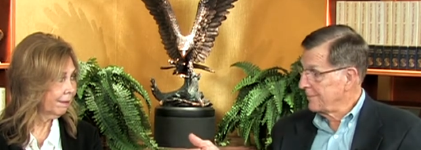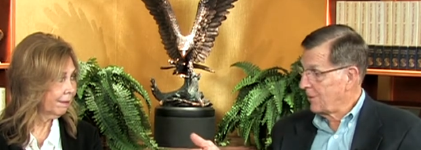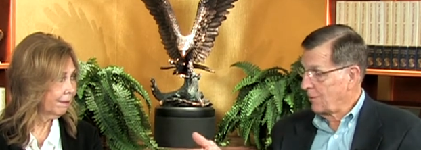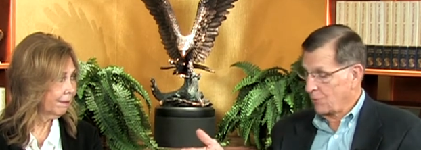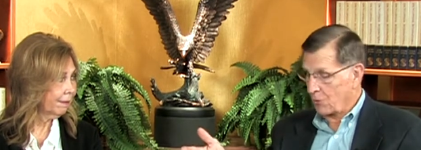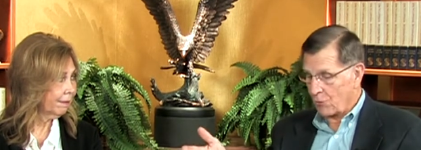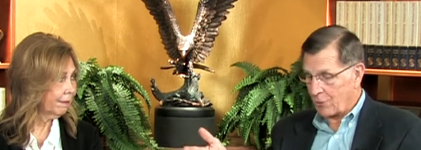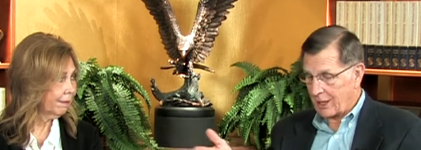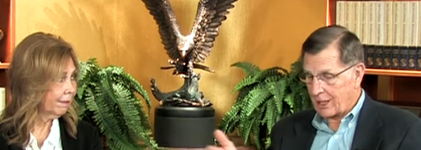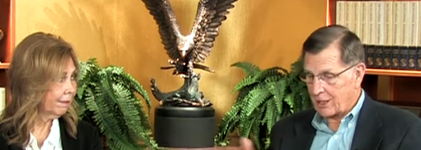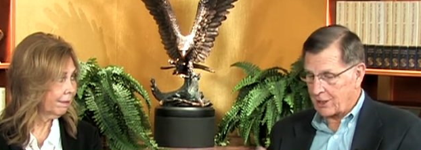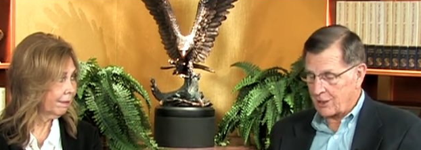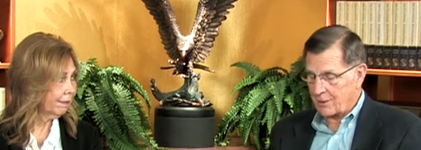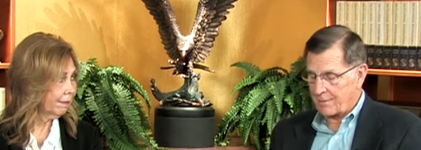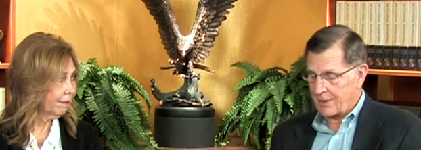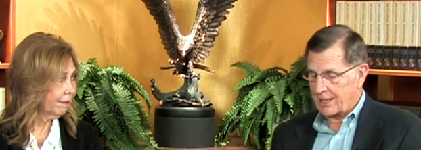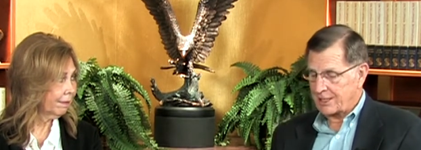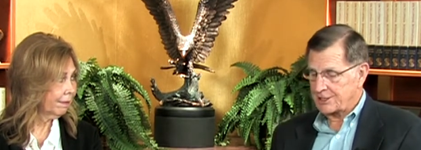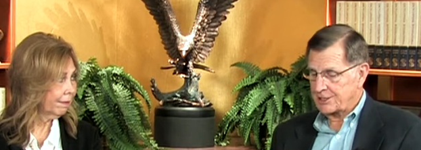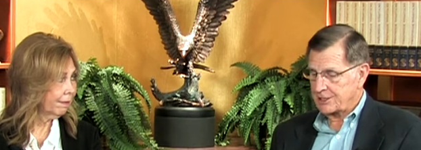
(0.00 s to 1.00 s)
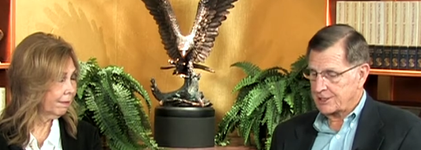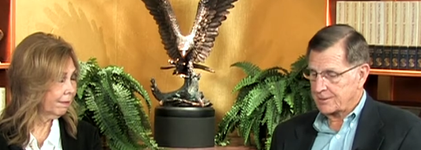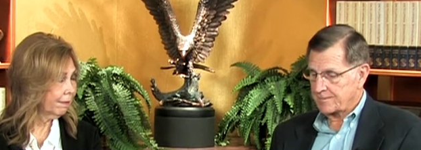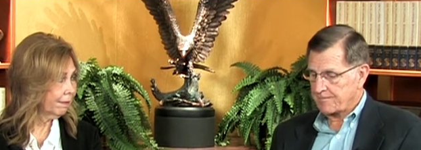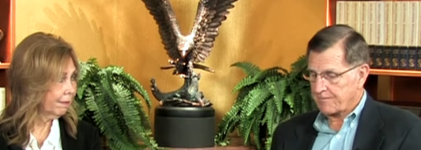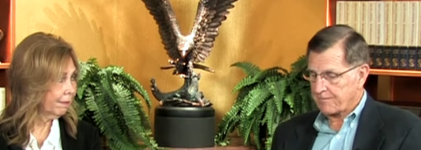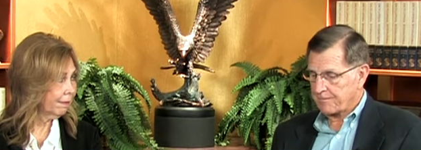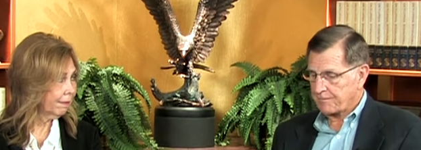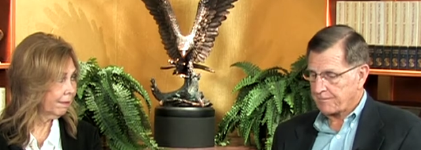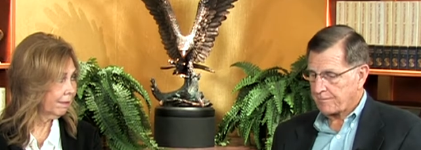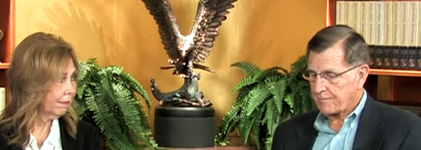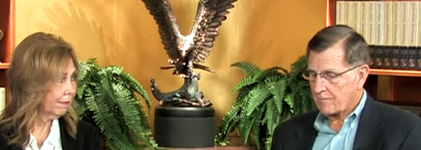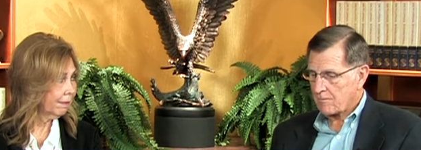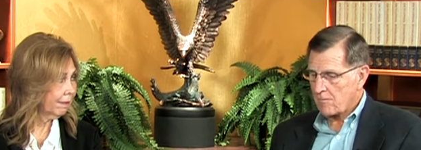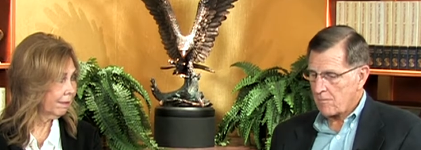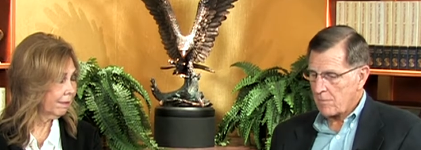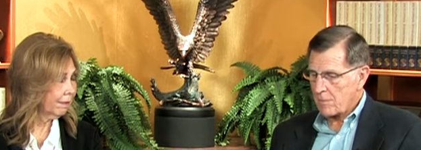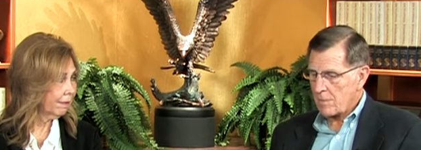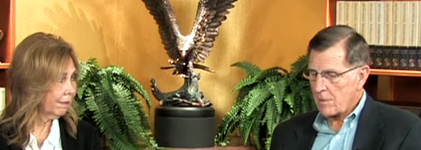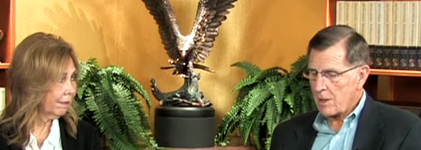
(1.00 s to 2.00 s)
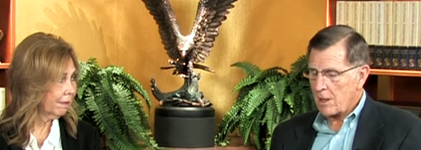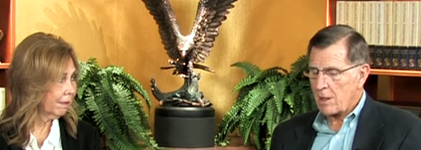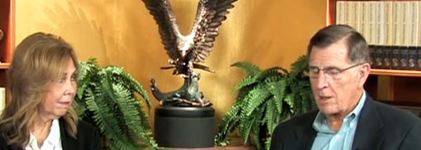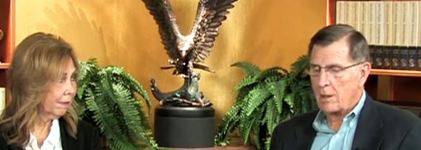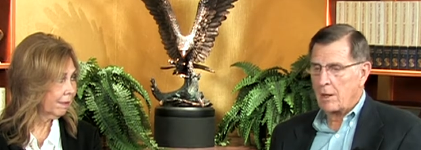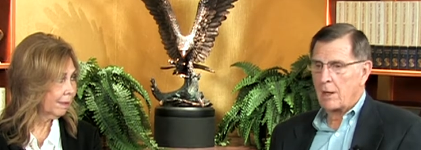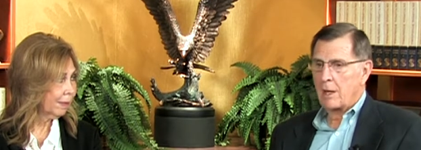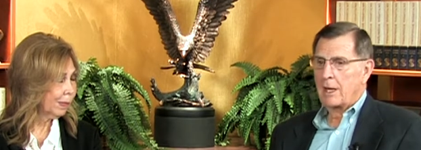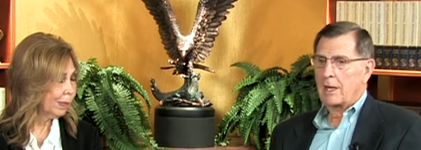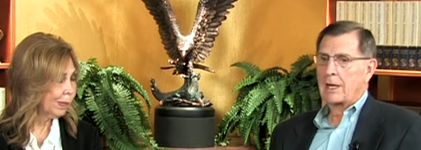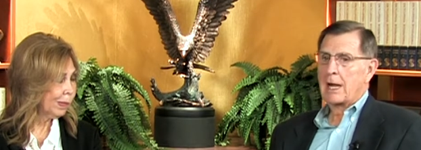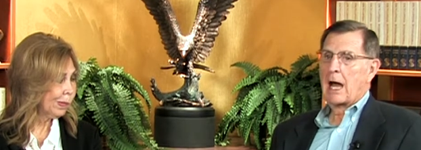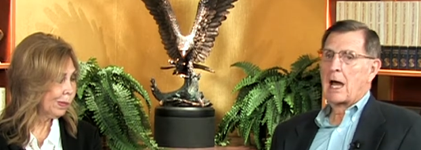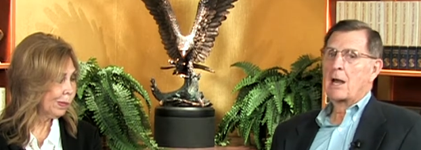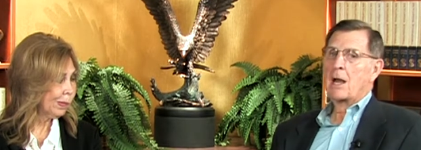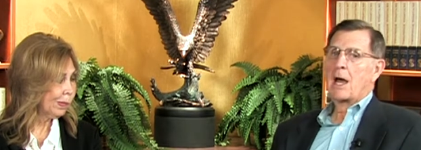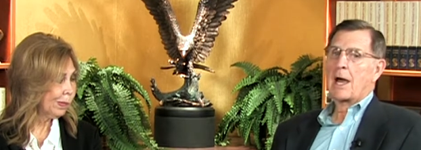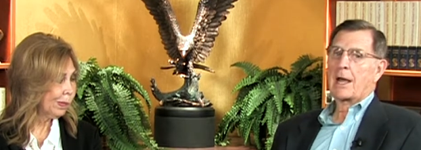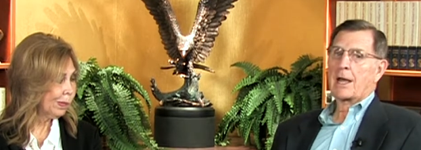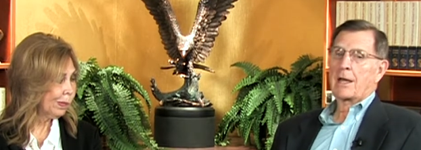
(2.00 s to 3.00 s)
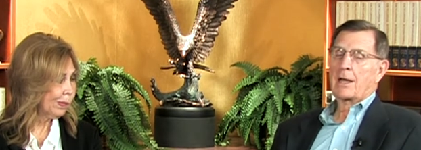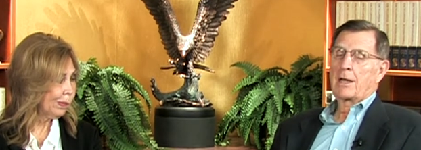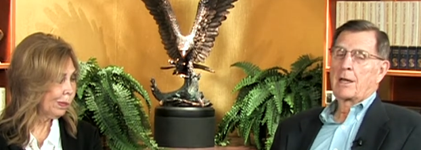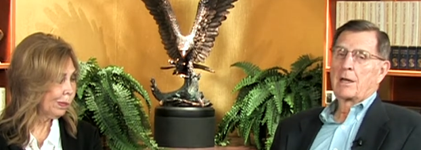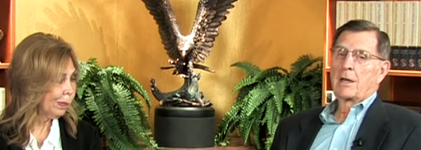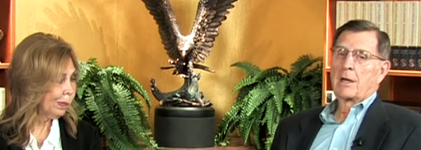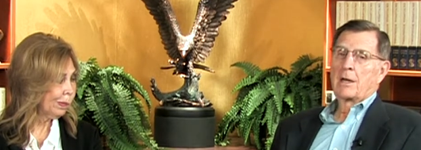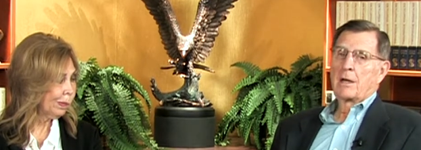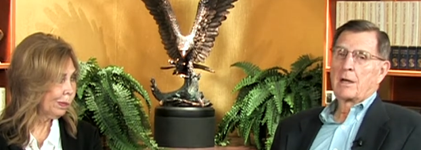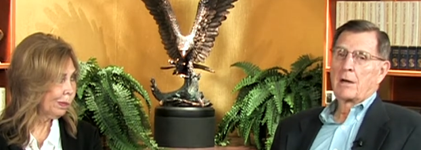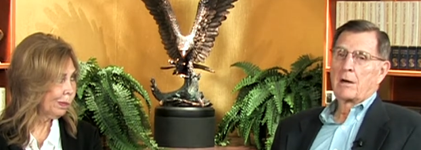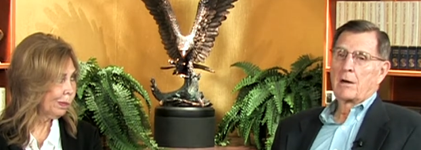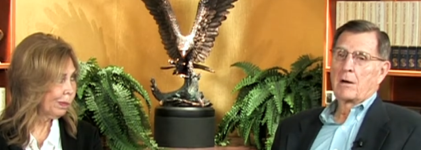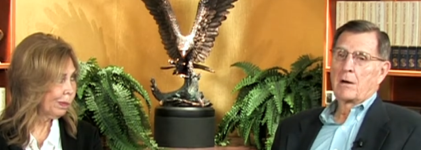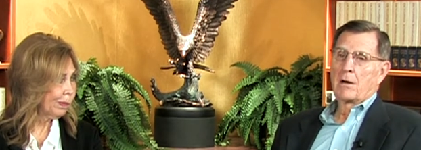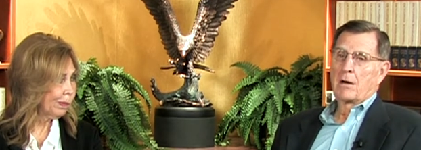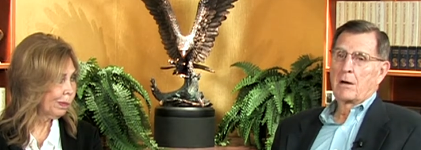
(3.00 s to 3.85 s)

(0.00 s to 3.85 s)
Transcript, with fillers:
Speaker 1: on a regular basis. And I like, uh, uh,